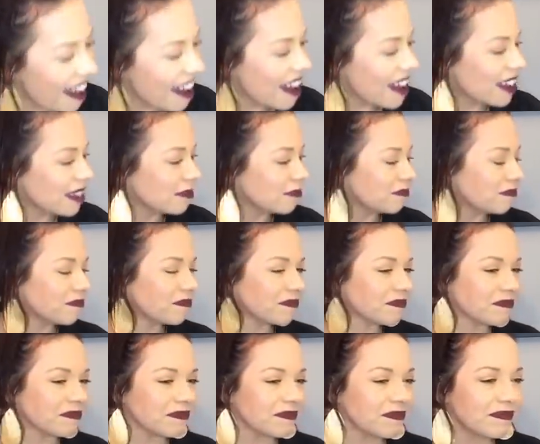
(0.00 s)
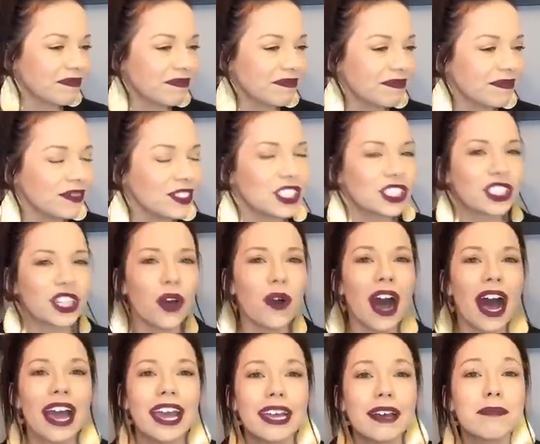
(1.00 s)
um, so
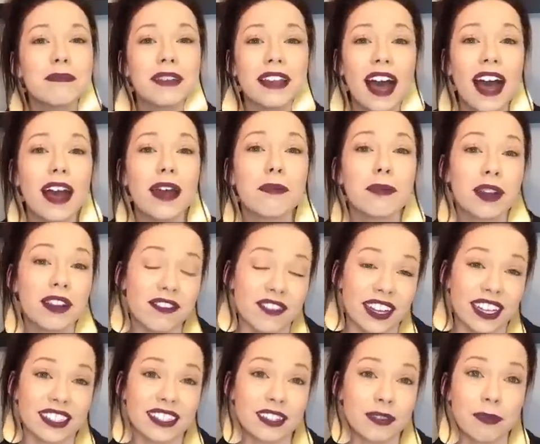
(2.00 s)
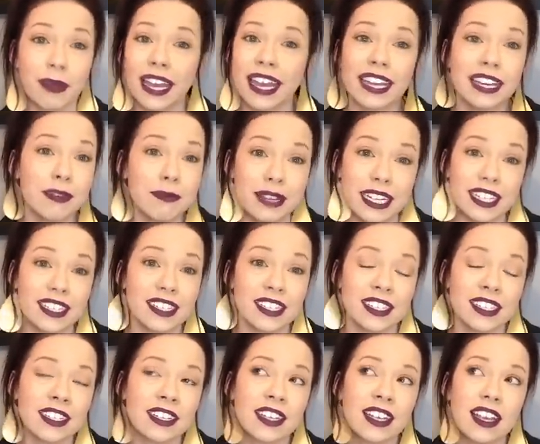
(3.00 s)
I am not perfect by any means.
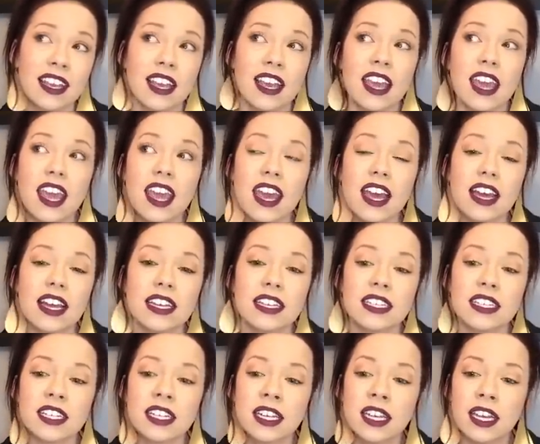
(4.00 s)
And